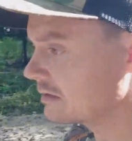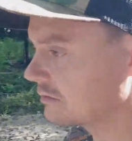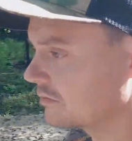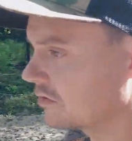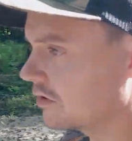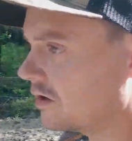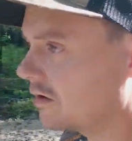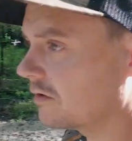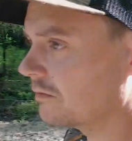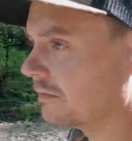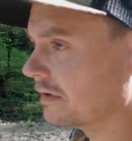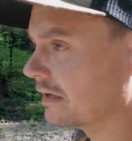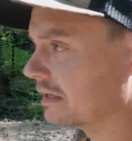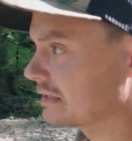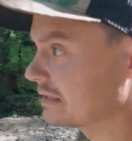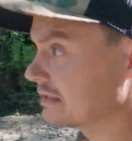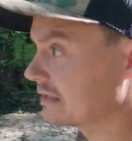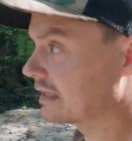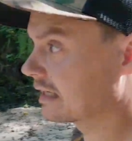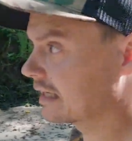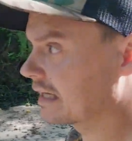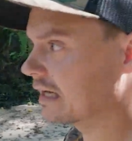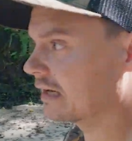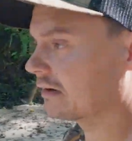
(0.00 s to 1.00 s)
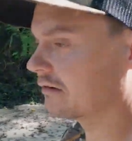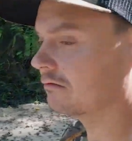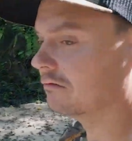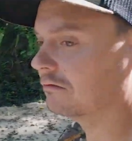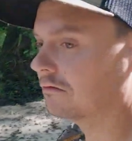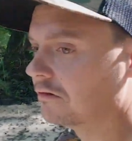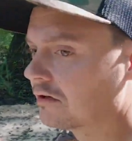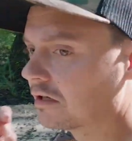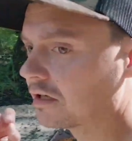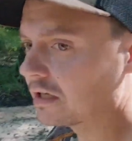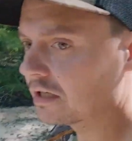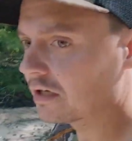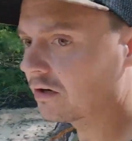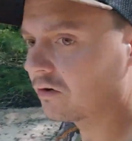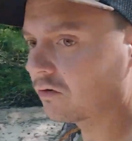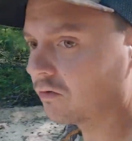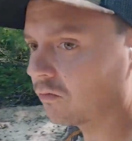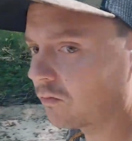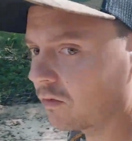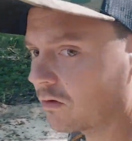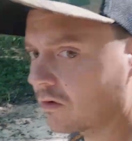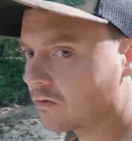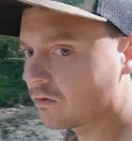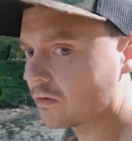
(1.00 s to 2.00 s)
Problem is I got a really
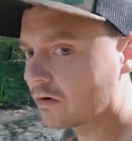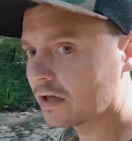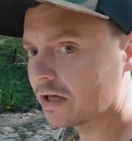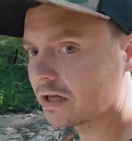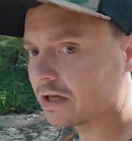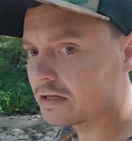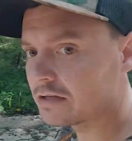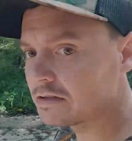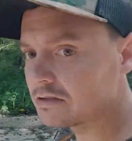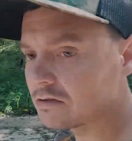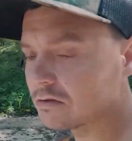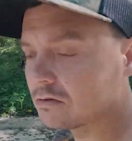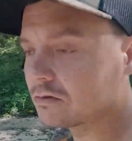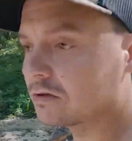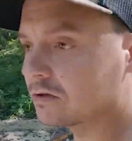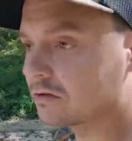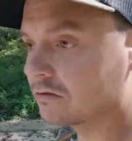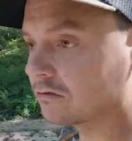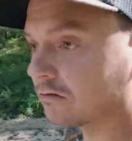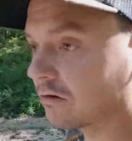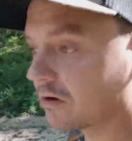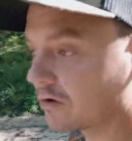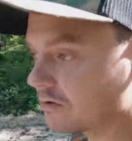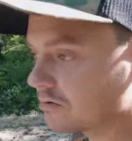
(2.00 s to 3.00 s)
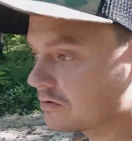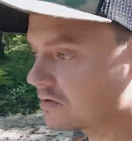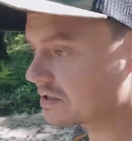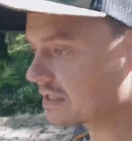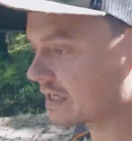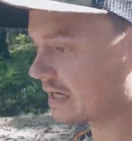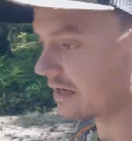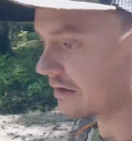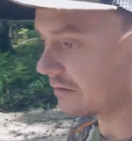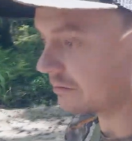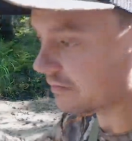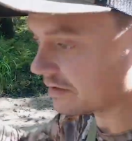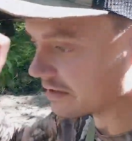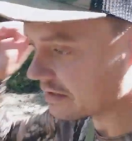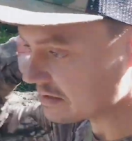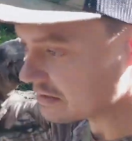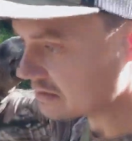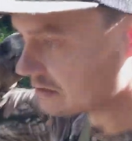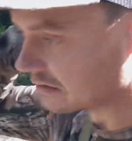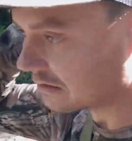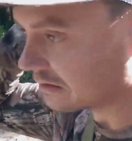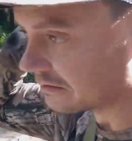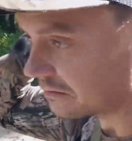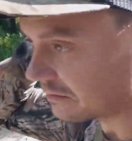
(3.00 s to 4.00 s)
long walk to get to it. The road's kind of
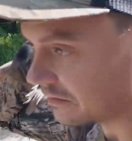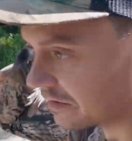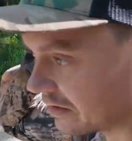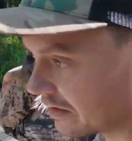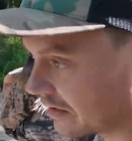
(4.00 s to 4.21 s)
messed up.